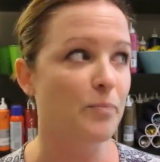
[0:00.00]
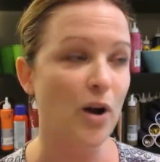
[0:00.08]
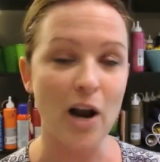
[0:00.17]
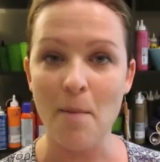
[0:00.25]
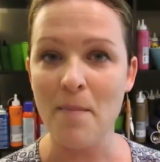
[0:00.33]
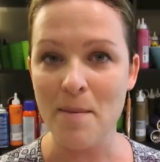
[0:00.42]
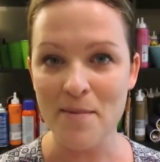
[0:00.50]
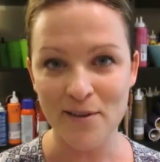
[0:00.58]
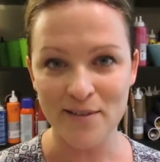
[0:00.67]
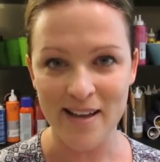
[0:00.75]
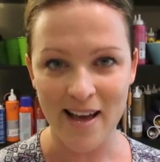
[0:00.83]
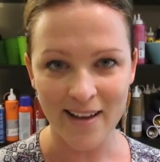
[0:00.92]
put on my
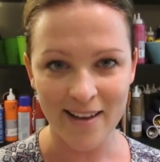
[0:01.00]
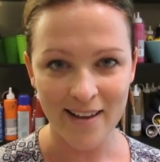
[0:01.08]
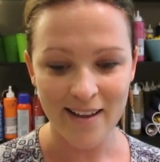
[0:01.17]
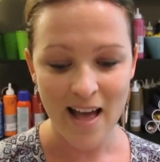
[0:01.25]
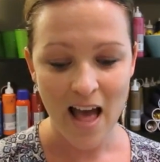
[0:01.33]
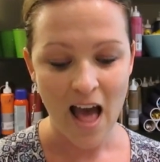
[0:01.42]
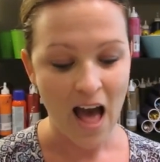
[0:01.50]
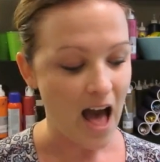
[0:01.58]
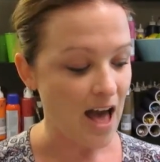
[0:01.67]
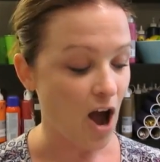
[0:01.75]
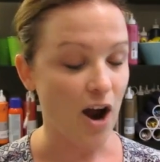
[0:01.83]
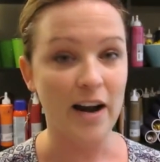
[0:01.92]
music.
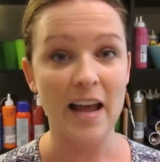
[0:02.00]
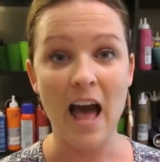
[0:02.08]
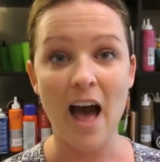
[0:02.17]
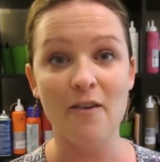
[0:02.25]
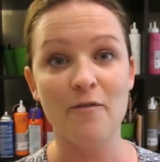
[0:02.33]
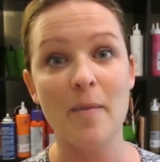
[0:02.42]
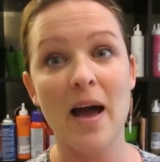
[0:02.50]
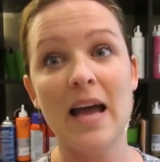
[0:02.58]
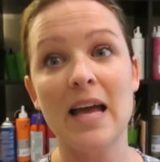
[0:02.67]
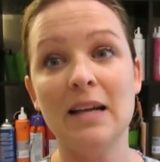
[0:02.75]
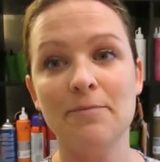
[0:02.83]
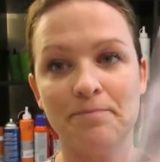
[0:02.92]
I already have
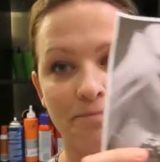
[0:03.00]
my